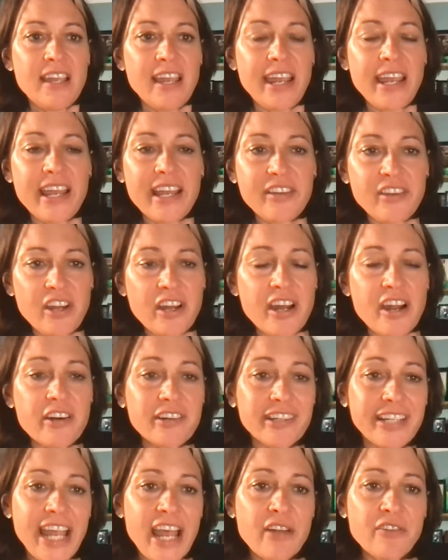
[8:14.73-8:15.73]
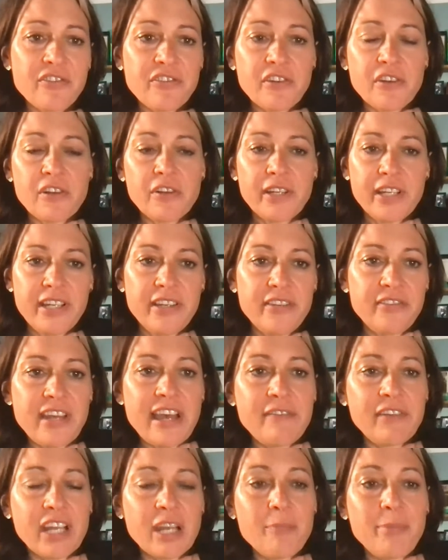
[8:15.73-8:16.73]
And council is
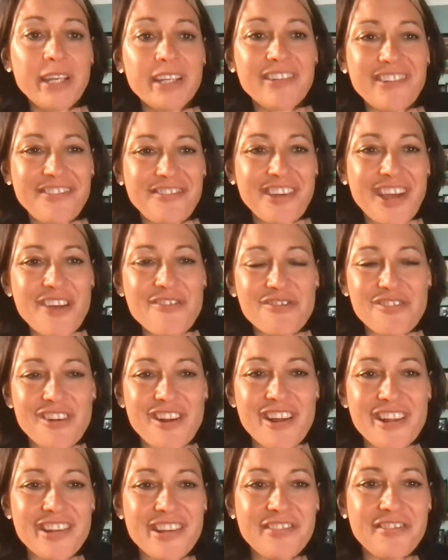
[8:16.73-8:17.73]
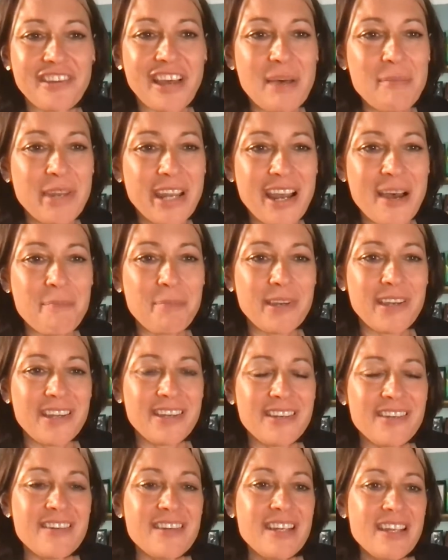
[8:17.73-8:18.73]
having a big discussion on this coming up
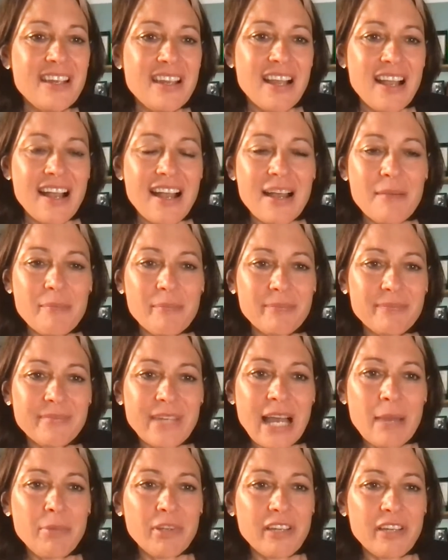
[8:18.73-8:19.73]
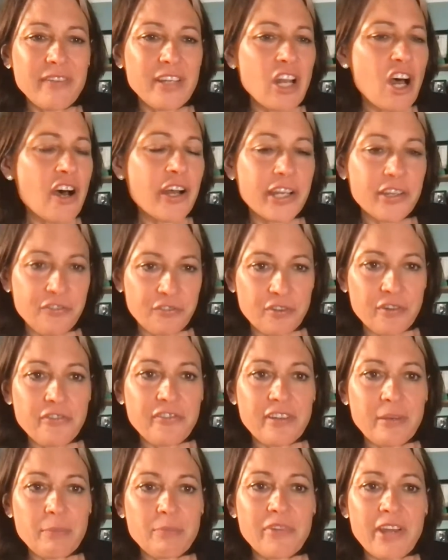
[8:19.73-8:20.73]
in, I believe, in August or
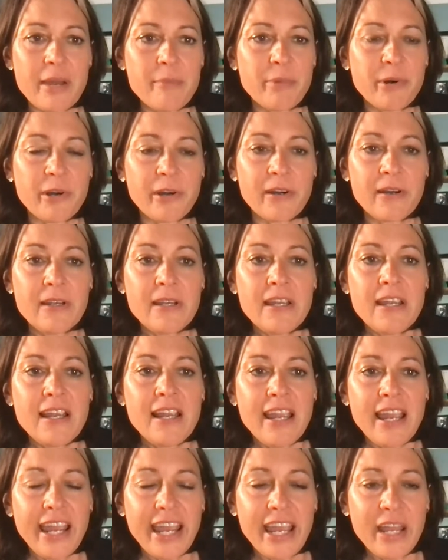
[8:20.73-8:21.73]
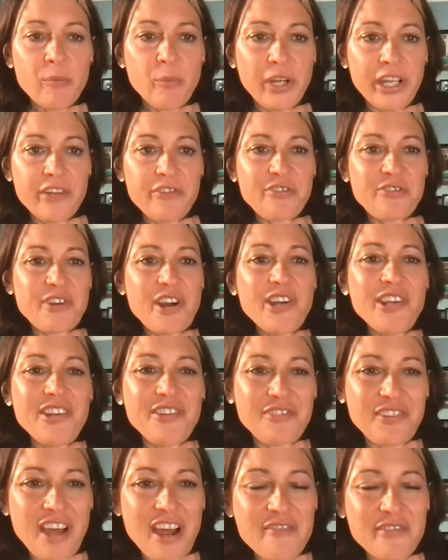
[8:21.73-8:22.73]
September. And we had started
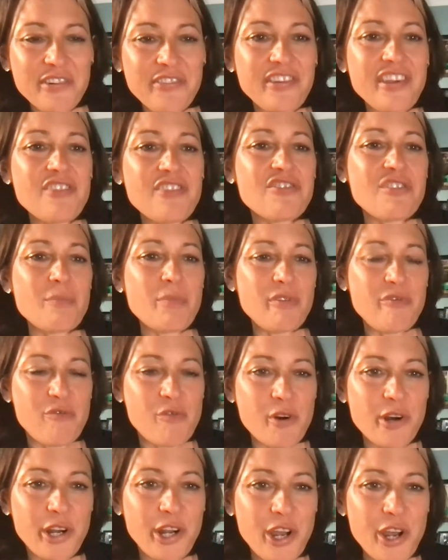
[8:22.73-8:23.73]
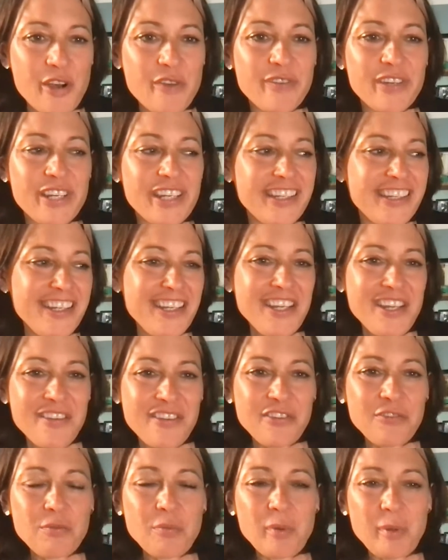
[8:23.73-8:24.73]
this conversation before COVID.
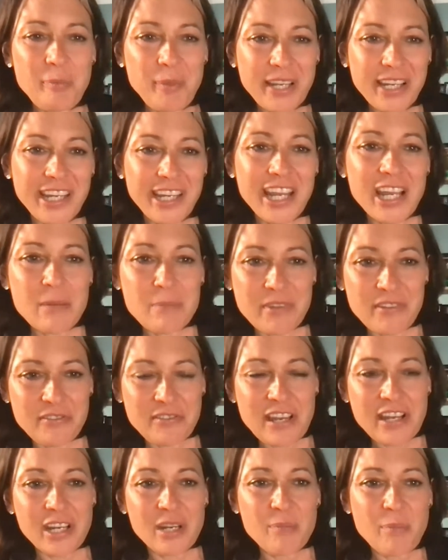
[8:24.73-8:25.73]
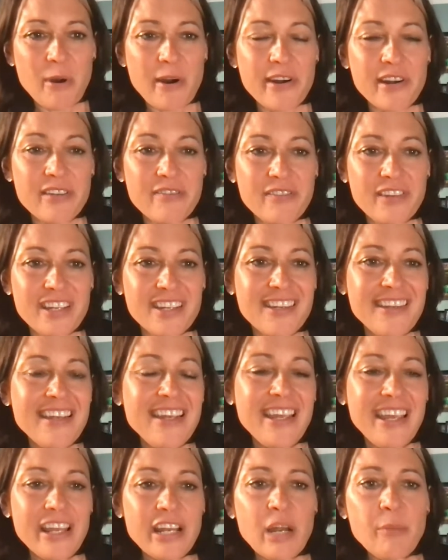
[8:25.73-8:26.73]
This will be picking up the second part of it.
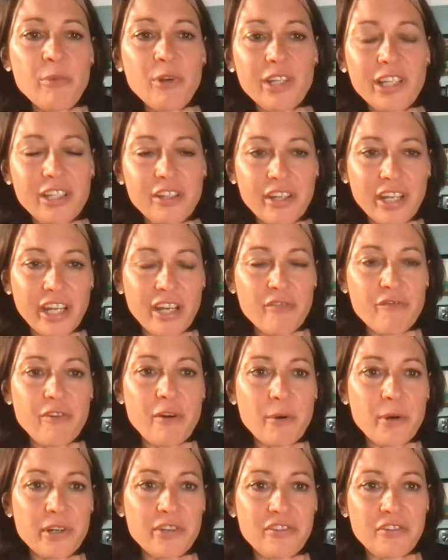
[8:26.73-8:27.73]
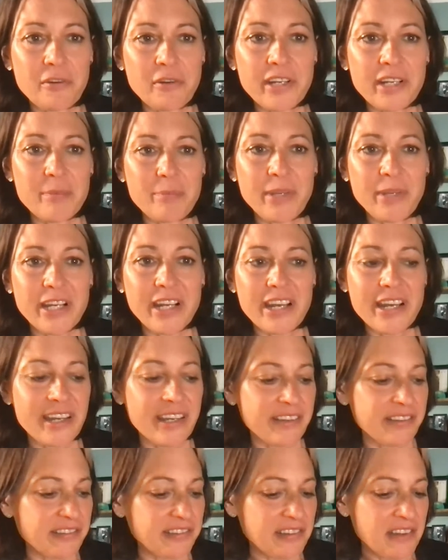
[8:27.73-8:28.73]
And I'm really looking forward to it
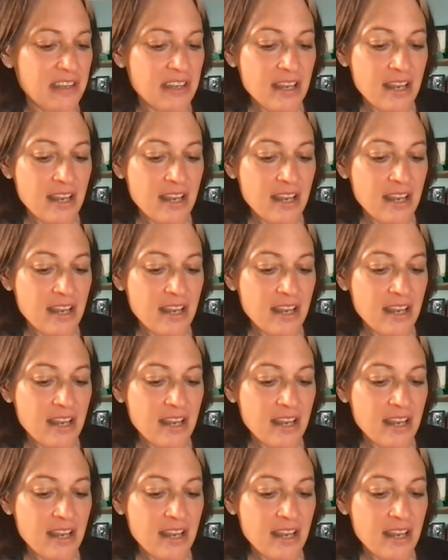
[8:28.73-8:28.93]
because,